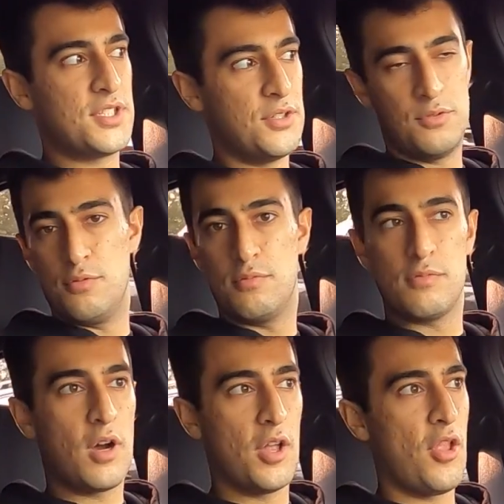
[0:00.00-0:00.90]
to
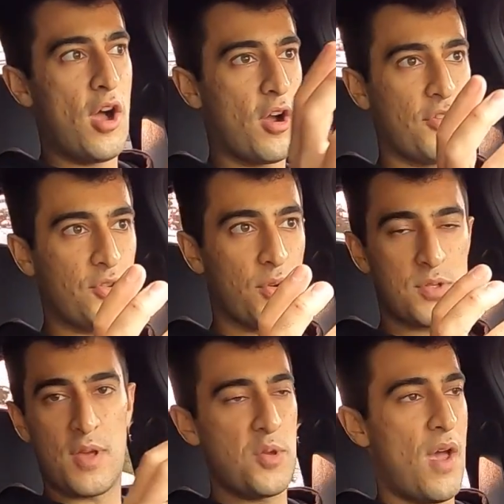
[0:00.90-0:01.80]
unlock all the
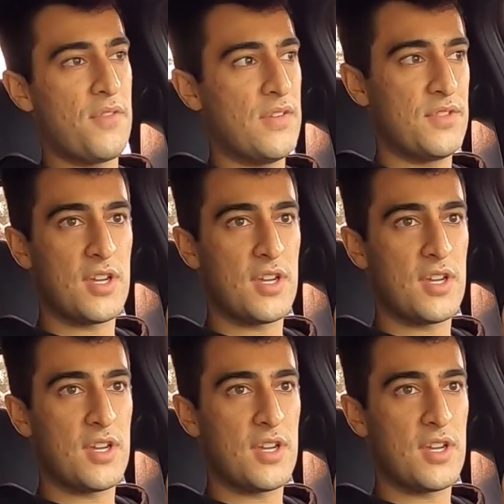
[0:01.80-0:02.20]
doors without you having to even